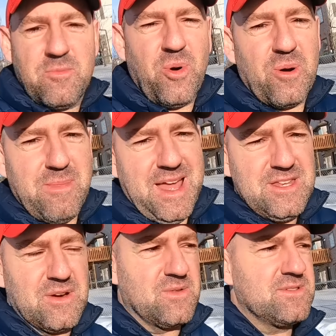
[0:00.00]

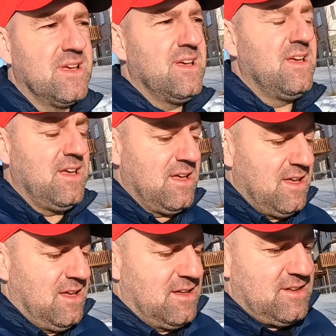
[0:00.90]
portmanteaus.
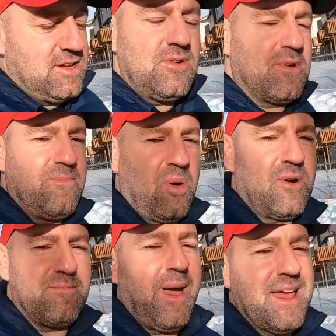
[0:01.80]
Do you know what a
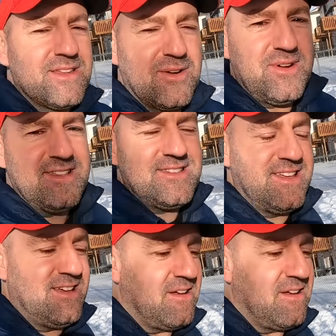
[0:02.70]
portmanteau is?